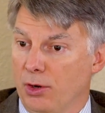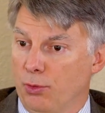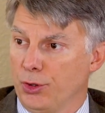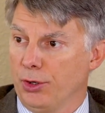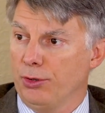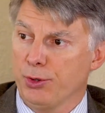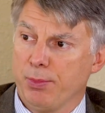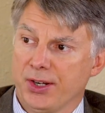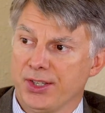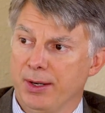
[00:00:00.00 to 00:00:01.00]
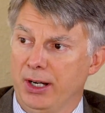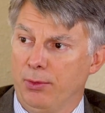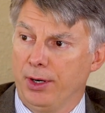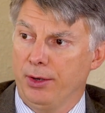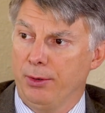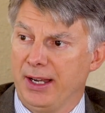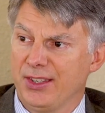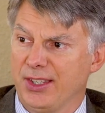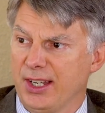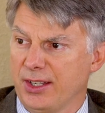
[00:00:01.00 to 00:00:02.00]
which are in close proximity to one another, about
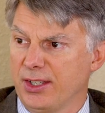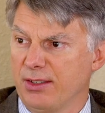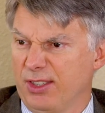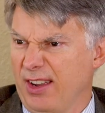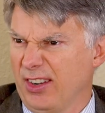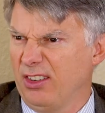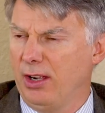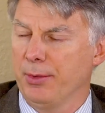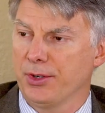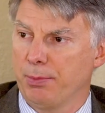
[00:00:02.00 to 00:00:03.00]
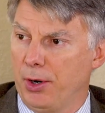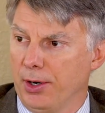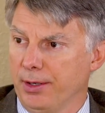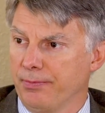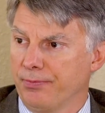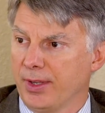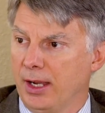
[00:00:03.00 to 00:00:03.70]
6 to 7 kilometers apart.